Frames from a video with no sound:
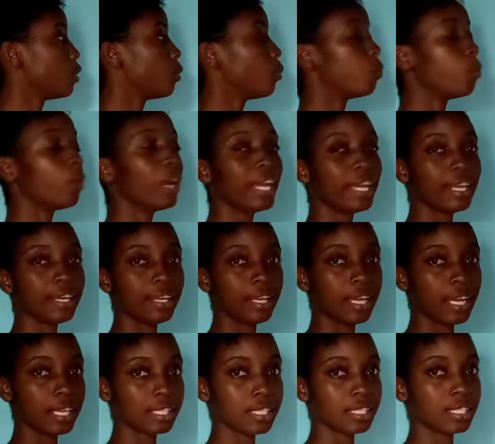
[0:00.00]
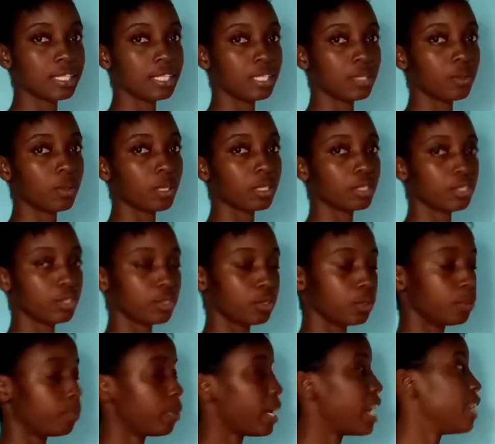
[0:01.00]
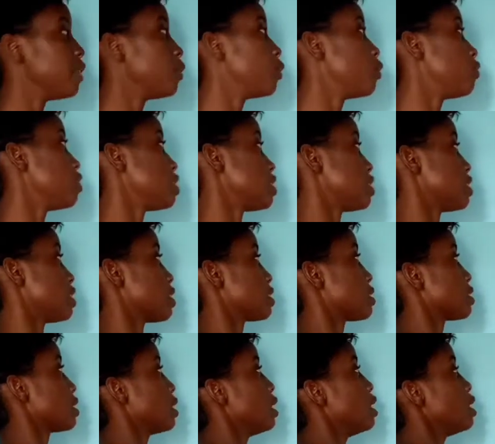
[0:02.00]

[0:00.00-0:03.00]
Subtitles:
when x is equal to pi over 6.